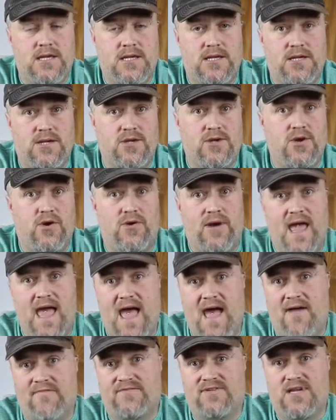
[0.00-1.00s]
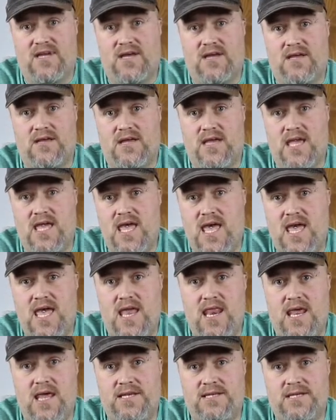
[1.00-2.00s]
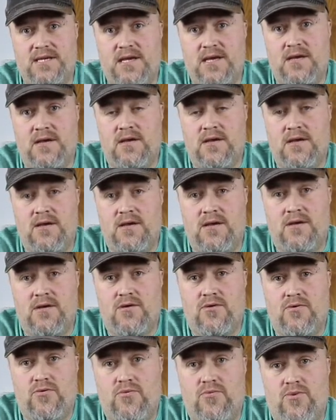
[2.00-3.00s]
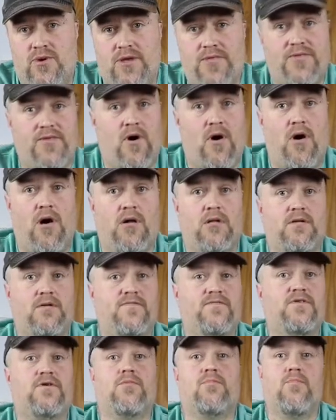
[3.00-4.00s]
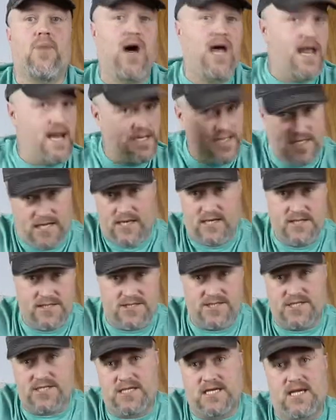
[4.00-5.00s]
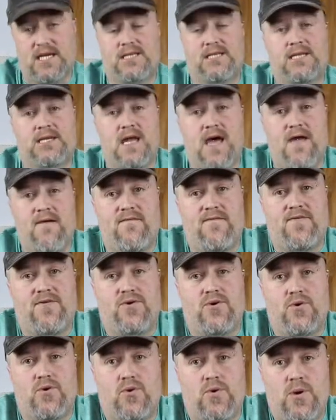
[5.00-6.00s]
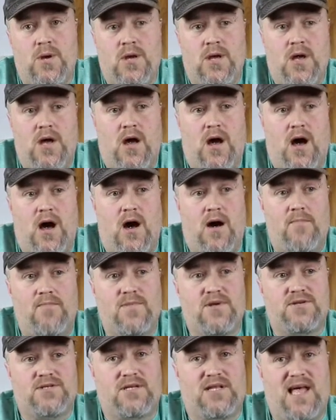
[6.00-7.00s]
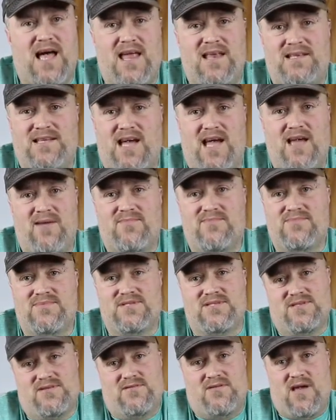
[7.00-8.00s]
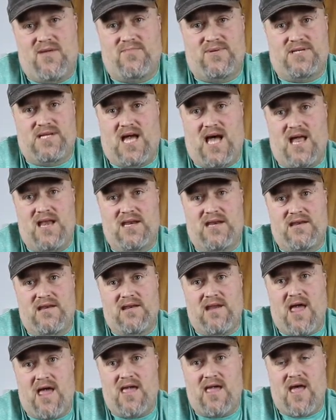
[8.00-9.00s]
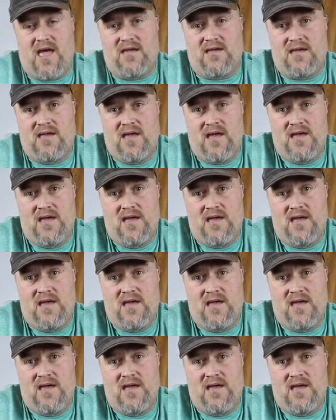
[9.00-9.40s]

you don't have to hit it with all of your might just to get the knife through. There's a lot of times, I baton and I